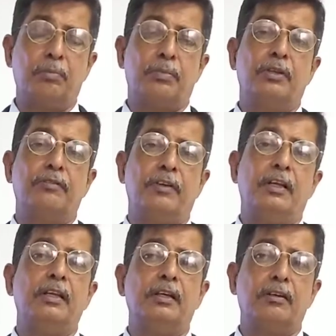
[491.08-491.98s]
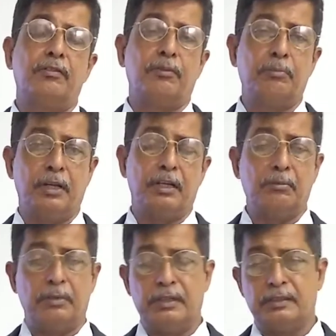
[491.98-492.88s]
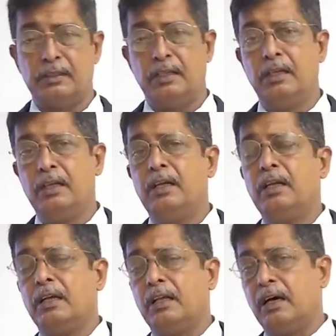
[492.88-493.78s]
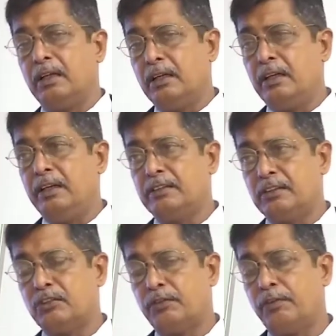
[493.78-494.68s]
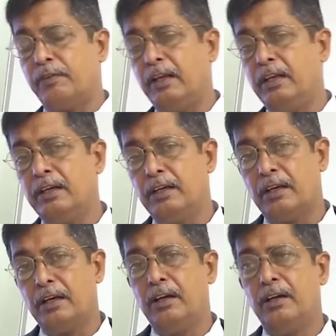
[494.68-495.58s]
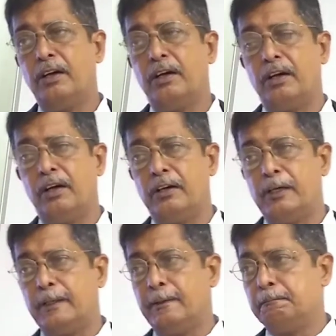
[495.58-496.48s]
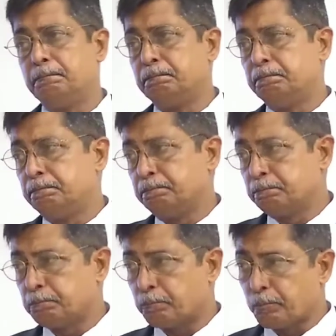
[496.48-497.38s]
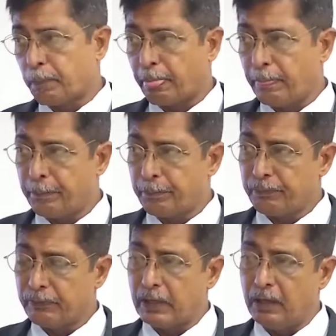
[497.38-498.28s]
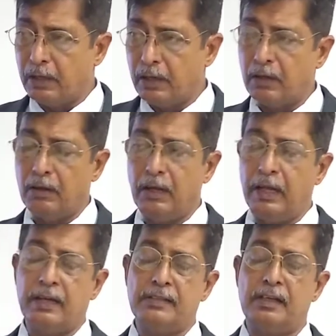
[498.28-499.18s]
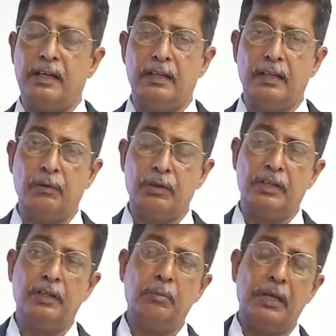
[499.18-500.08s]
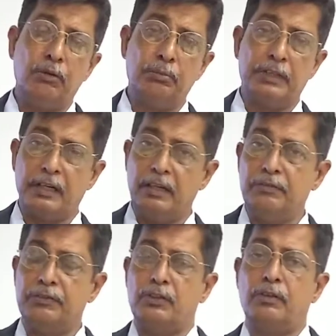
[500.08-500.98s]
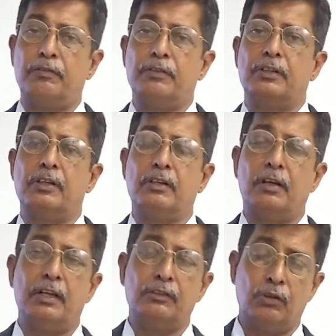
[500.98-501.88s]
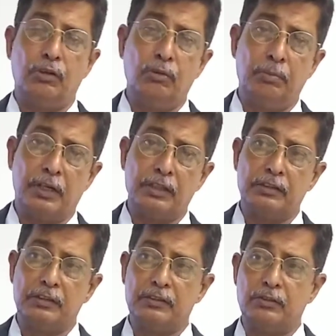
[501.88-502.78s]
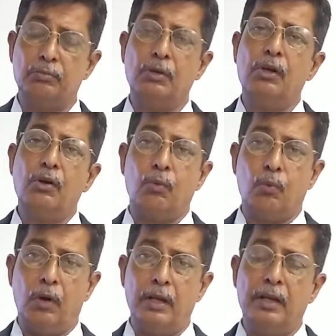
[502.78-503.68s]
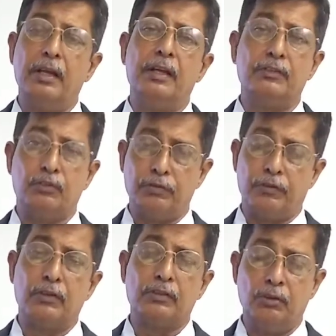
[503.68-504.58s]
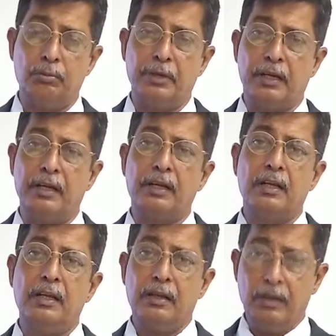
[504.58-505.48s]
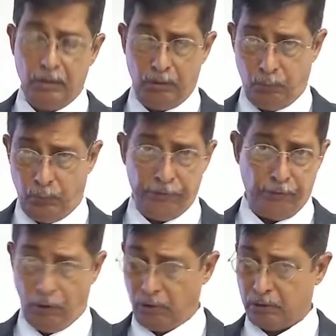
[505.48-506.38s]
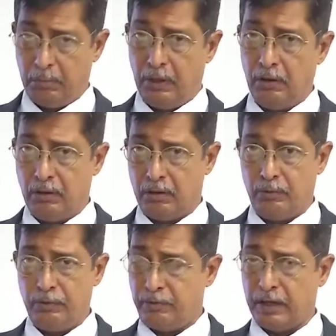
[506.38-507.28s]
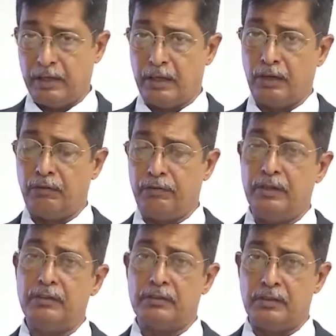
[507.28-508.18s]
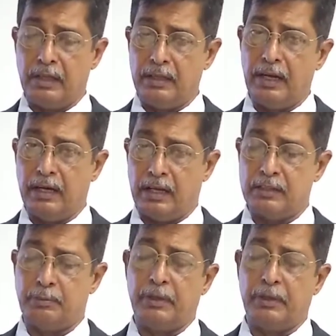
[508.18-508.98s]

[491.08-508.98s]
like I said, there were three main objectives of a centralized oil lubrication system. One is to, of course, lubricate. We've talked about, we've taken care of that aspect of it. Second is to cool it. Not cool it, we need to supply